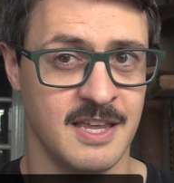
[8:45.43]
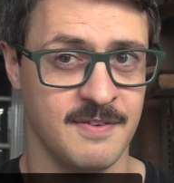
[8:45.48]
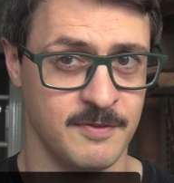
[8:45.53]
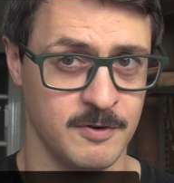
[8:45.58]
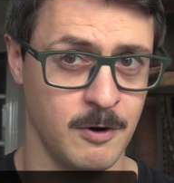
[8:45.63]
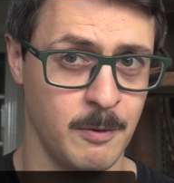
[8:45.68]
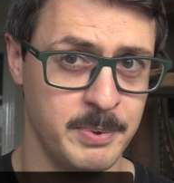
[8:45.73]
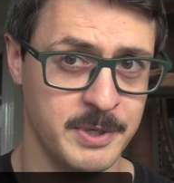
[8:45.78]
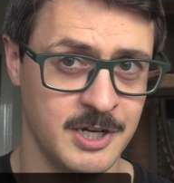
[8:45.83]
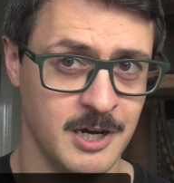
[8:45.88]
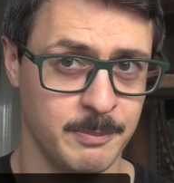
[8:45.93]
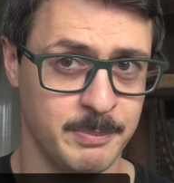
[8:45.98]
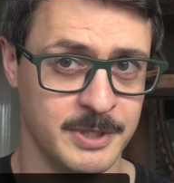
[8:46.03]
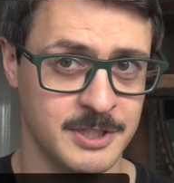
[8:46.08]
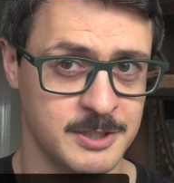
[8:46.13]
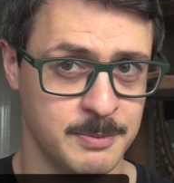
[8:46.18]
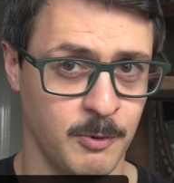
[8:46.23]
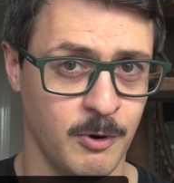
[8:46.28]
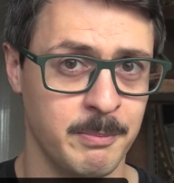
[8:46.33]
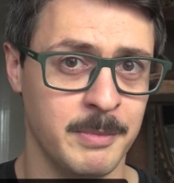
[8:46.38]
If you're open to
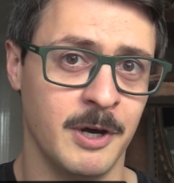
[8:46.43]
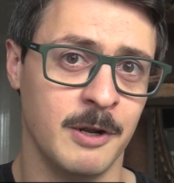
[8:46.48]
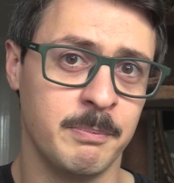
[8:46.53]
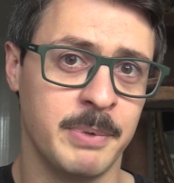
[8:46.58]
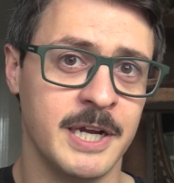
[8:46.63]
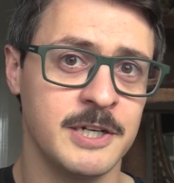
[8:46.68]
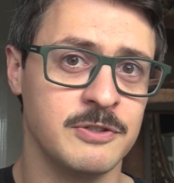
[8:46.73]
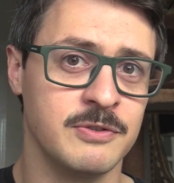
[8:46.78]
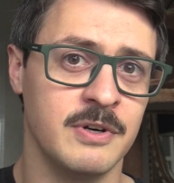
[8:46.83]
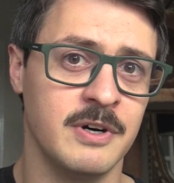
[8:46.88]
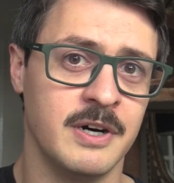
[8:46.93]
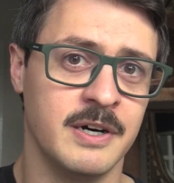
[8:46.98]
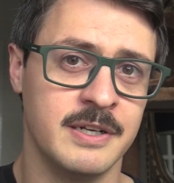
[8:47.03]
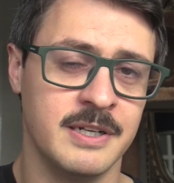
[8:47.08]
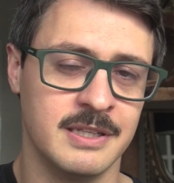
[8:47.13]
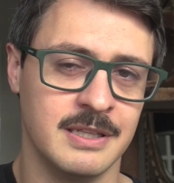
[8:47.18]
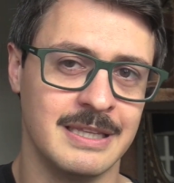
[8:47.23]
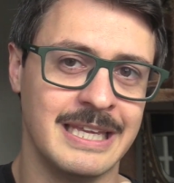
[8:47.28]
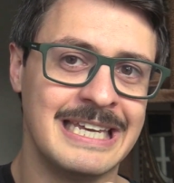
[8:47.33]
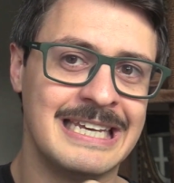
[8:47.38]
helping support me on
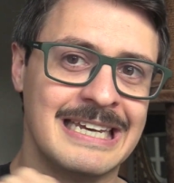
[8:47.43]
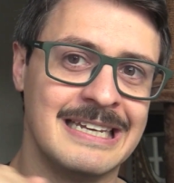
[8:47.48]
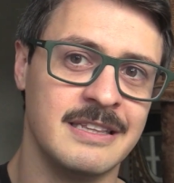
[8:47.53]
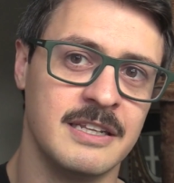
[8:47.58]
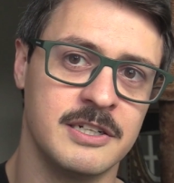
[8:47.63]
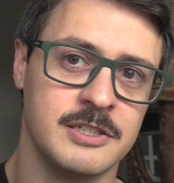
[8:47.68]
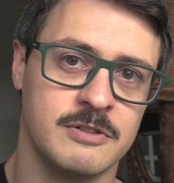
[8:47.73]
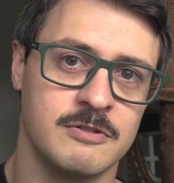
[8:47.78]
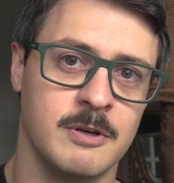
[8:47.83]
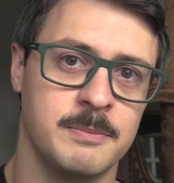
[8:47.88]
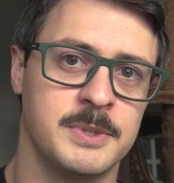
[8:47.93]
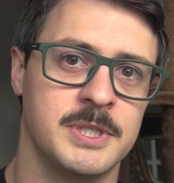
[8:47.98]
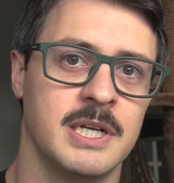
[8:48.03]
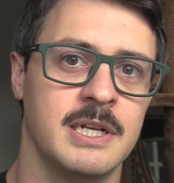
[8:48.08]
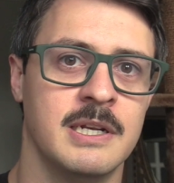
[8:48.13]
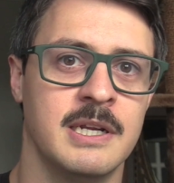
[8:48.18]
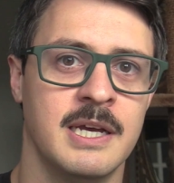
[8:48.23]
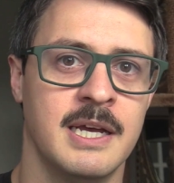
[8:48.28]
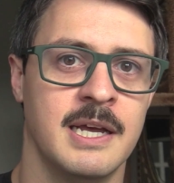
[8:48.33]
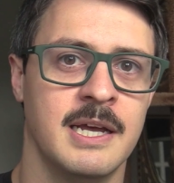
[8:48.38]
Patreon, link in the
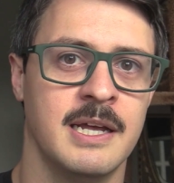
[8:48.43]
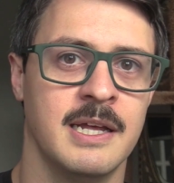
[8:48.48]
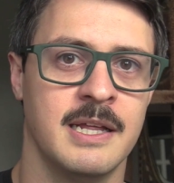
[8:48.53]
description.